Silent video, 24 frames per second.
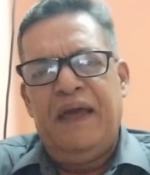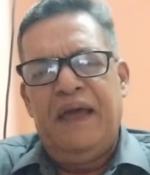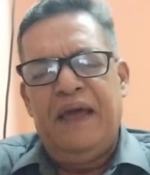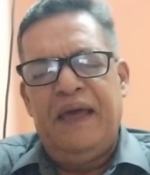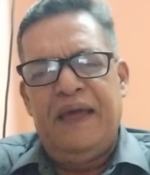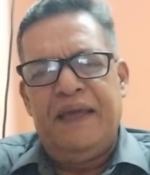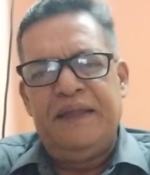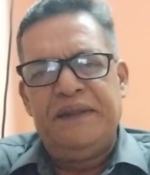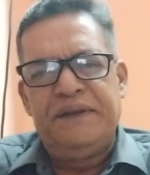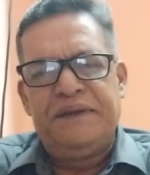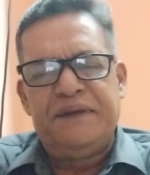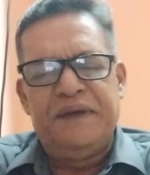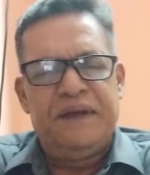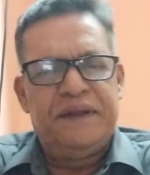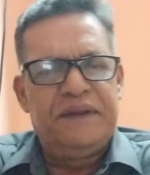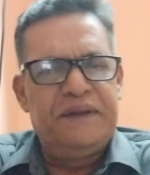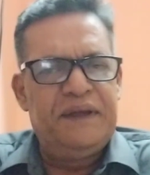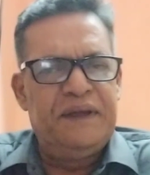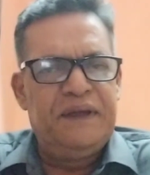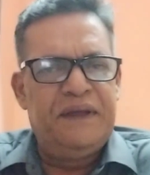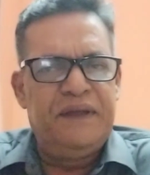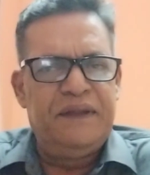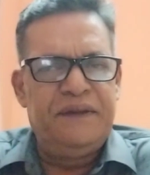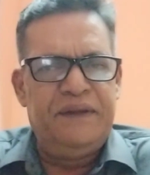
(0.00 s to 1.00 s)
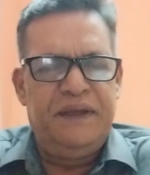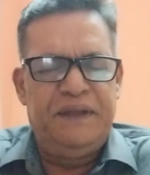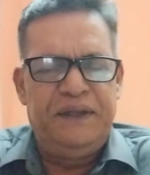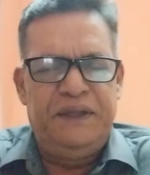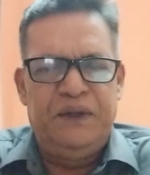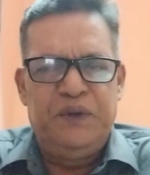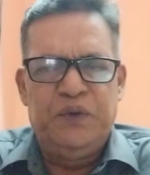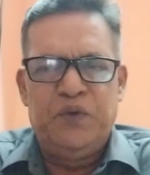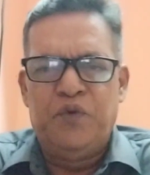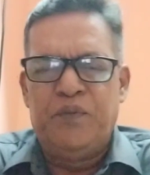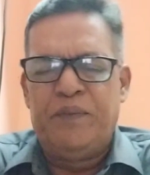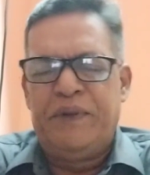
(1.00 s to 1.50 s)
and the
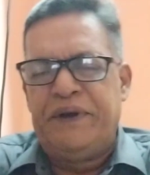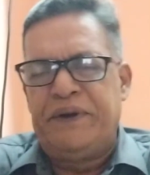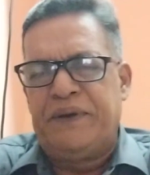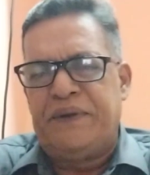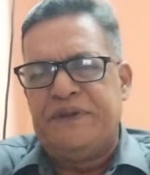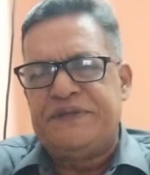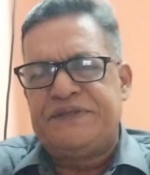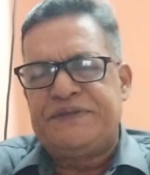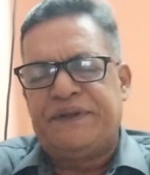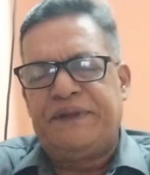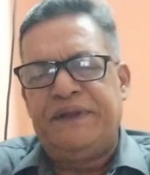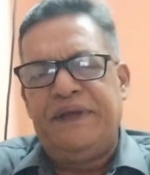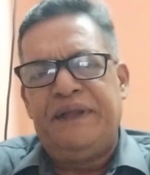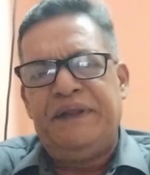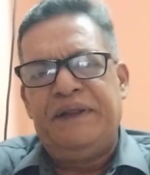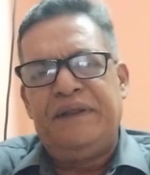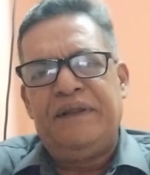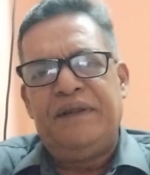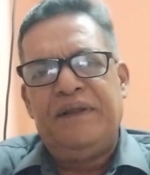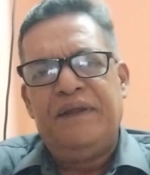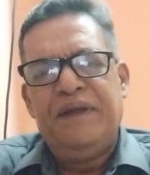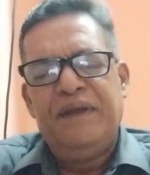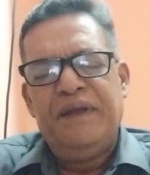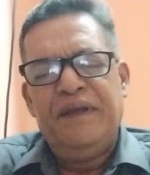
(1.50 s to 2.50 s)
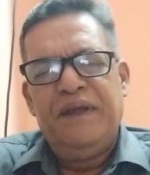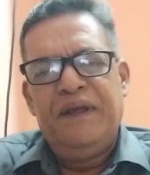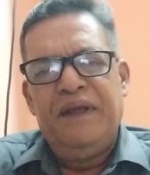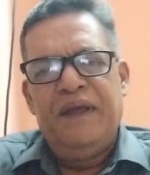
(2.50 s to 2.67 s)
new woman question.